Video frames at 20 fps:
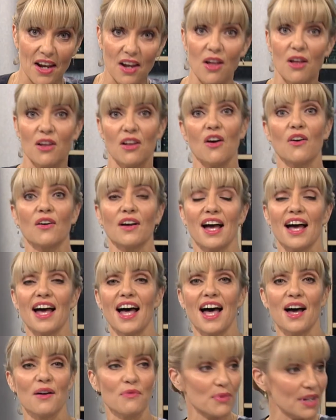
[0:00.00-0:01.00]
a lot longer.
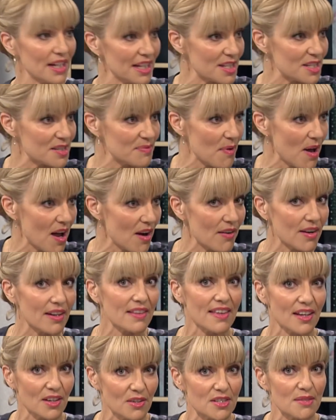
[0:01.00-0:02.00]
Uh, really inspiring.
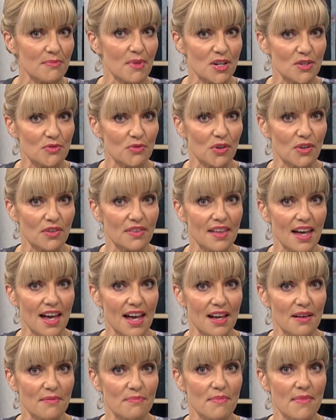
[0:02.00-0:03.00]
Thank you so much, Ruth. Oh,
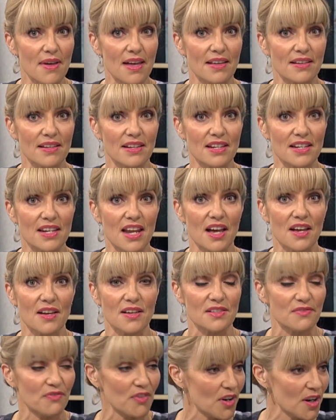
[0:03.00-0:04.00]
um, oh, pleasure. Thank now, you
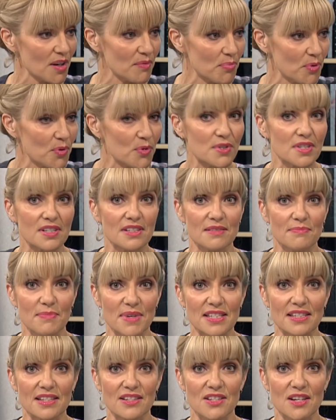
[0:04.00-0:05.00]
it's a very us. important
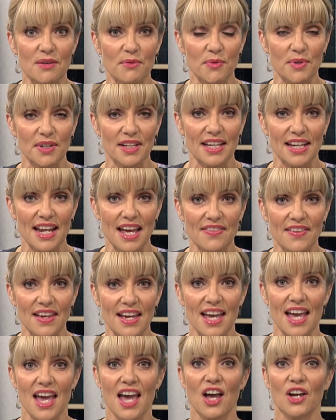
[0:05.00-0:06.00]
message that we want to get out
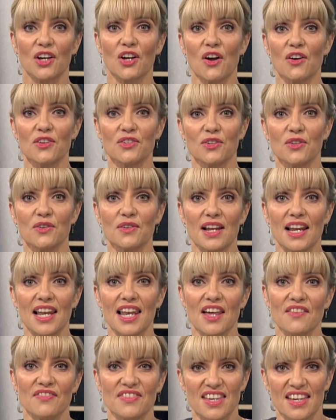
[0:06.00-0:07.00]
there. Go to
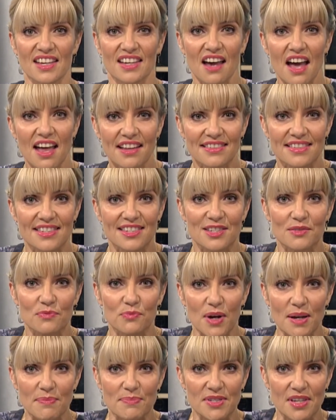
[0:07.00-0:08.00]
Love Your Guts
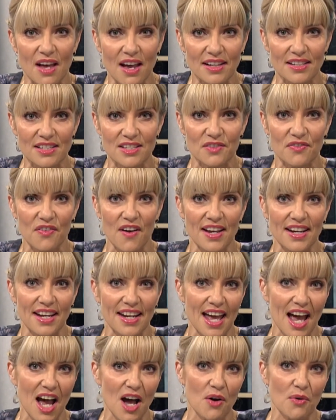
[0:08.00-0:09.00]
website to find
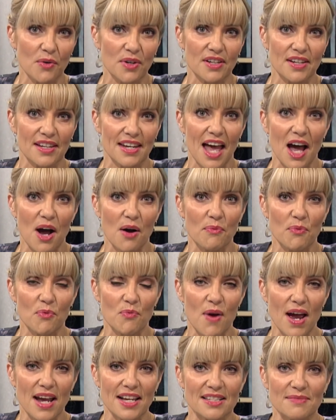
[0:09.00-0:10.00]
out how you can help
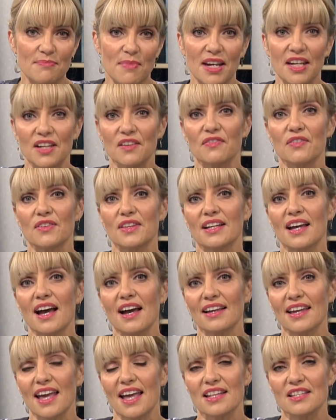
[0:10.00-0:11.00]
raise money for the
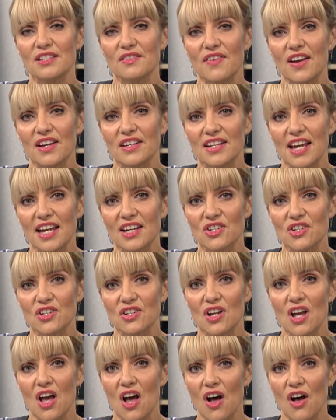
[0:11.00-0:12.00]
Gut Cancer
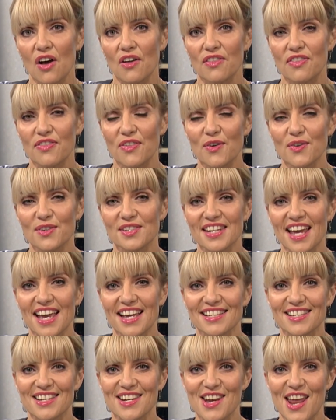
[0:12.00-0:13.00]
Foundation on
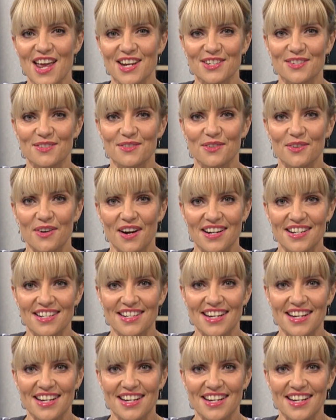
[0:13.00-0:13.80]
Thursday's National Crunch